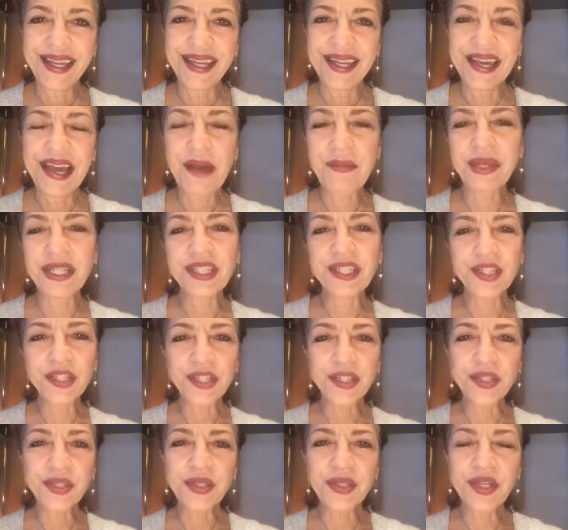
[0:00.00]
I'm a
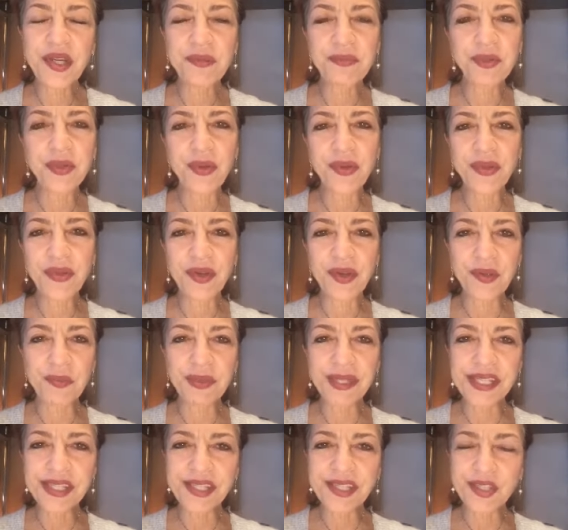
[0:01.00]
clinical
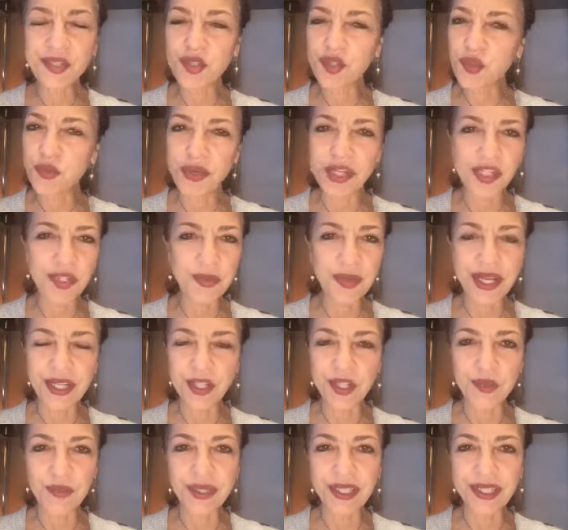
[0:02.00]
hypnotherapist, stress
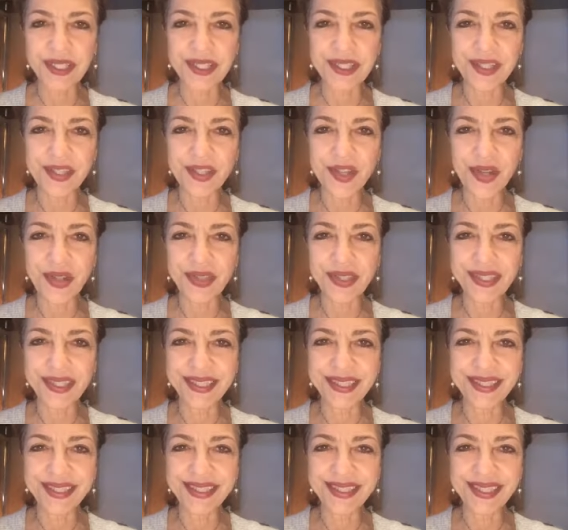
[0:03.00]
management
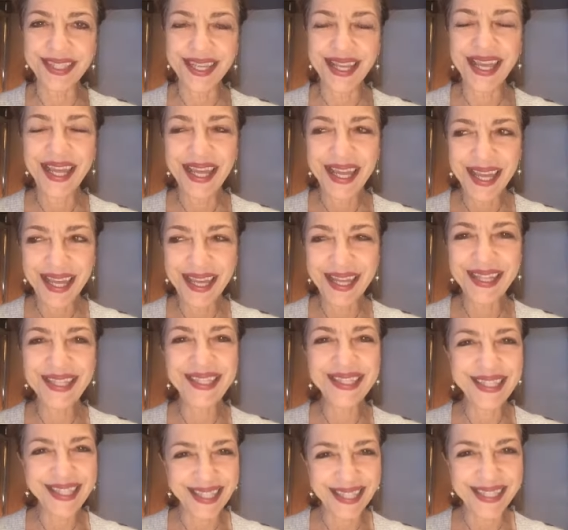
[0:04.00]
consultant, and
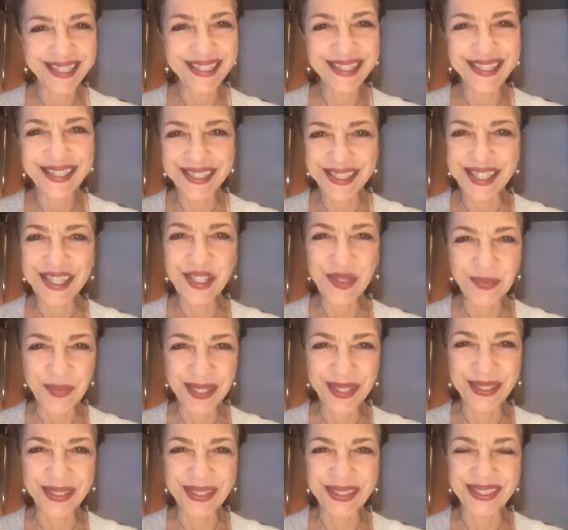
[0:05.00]
yes, a
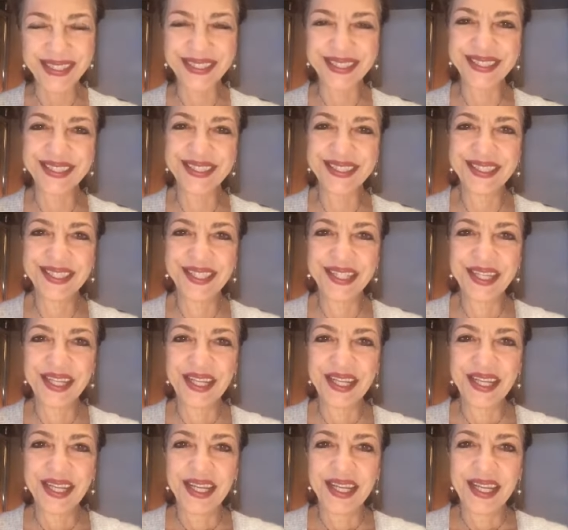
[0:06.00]
speaker.
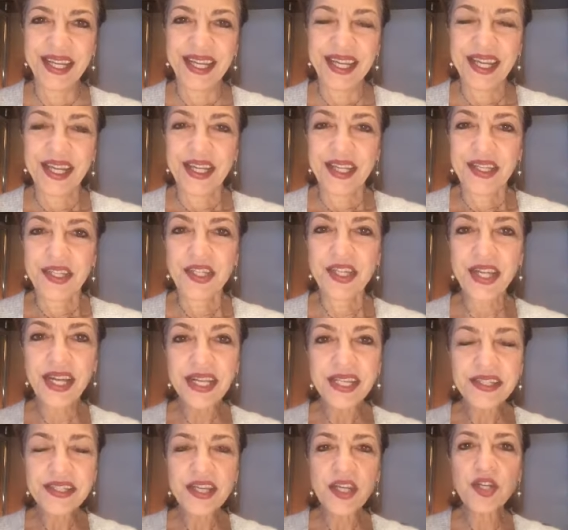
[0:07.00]

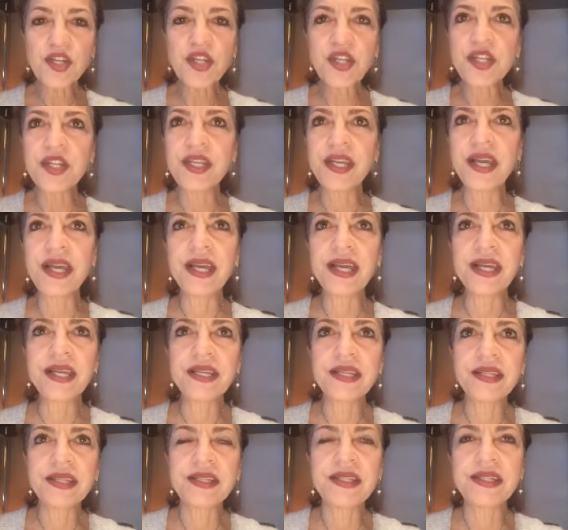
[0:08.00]
Today's session
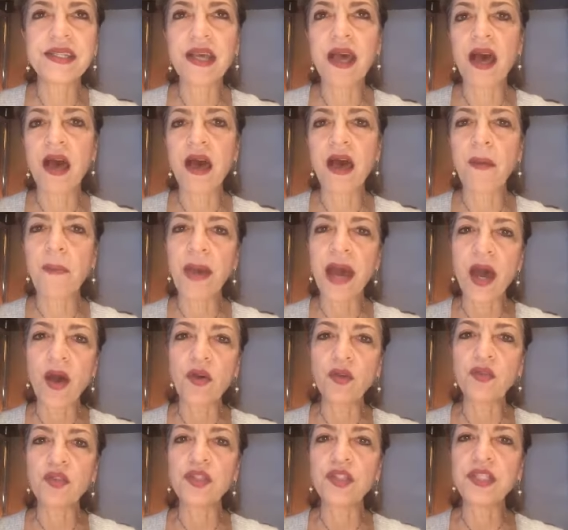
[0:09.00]
is uh,
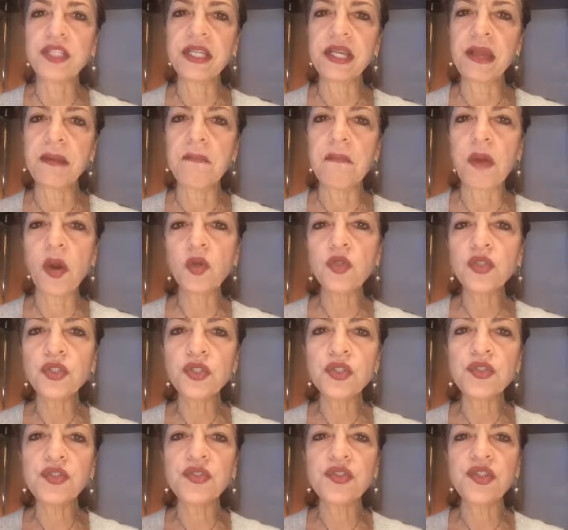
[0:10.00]
about the
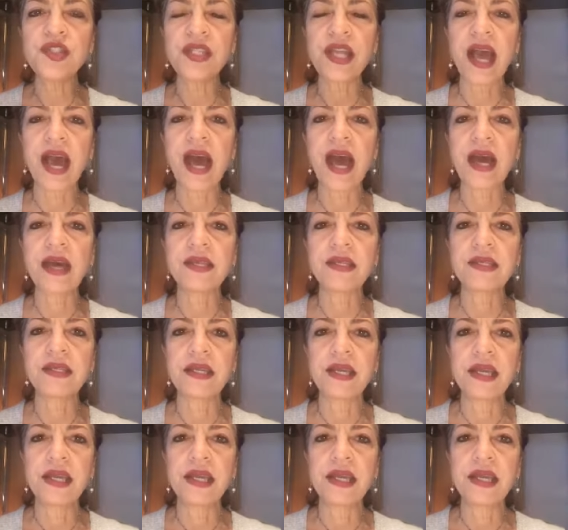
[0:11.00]
emotions that